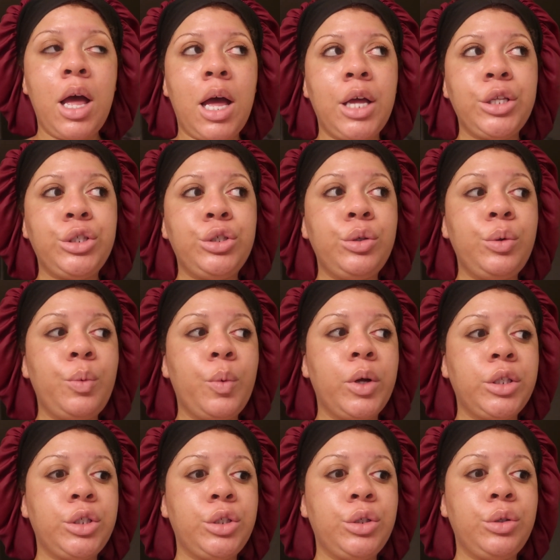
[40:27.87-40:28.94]
I do
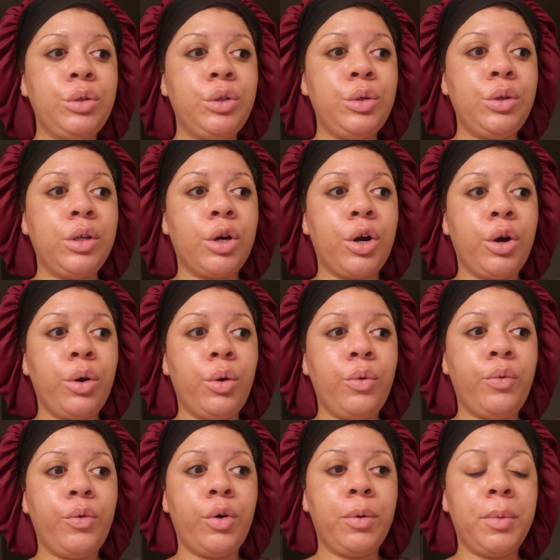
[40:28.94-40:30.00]
want to do the curl
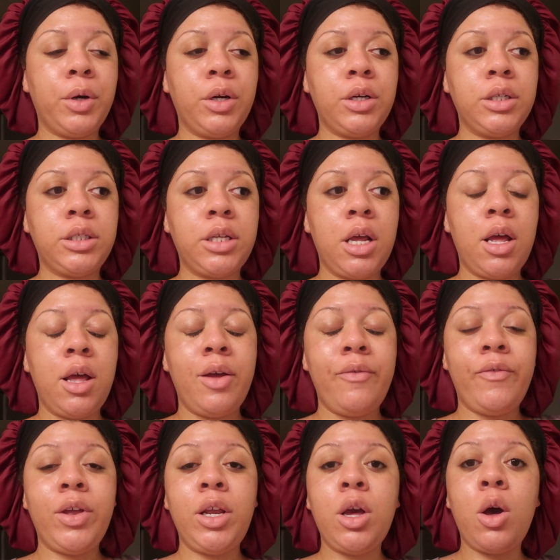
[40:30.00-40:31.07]
formers
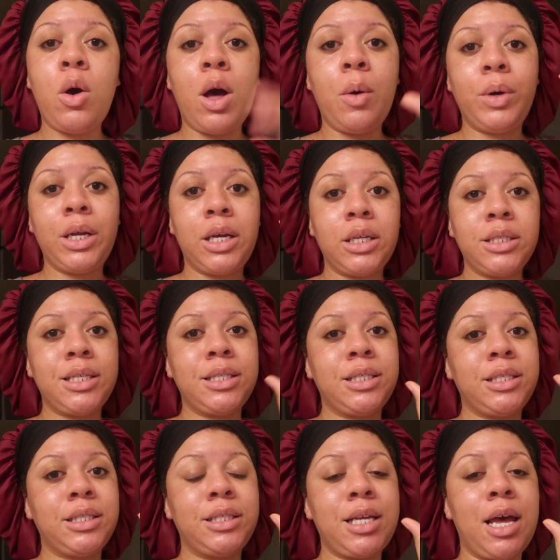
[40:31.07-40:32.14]
video. I want to
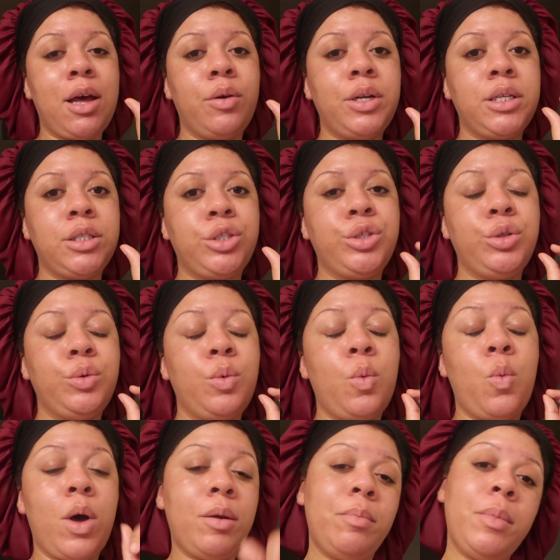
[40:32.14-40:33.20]
condense it down into
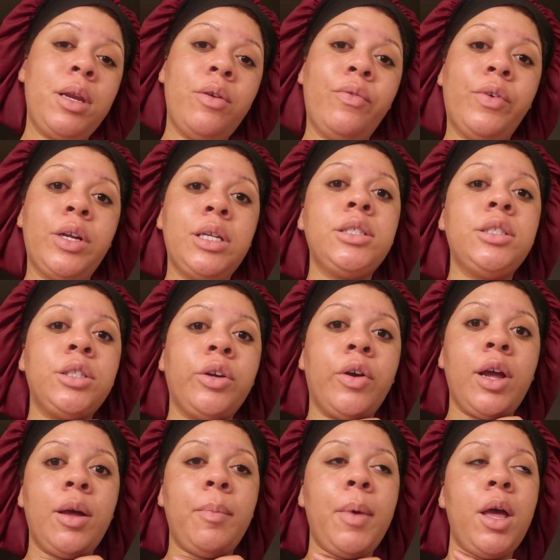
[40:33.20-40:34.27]
one minute for
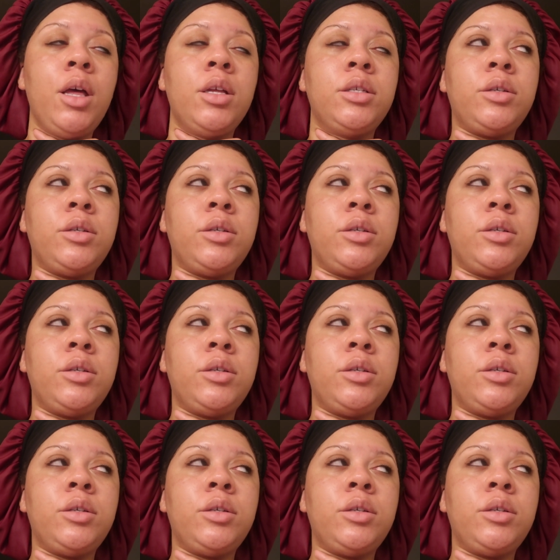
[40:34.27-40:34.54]
Instagram.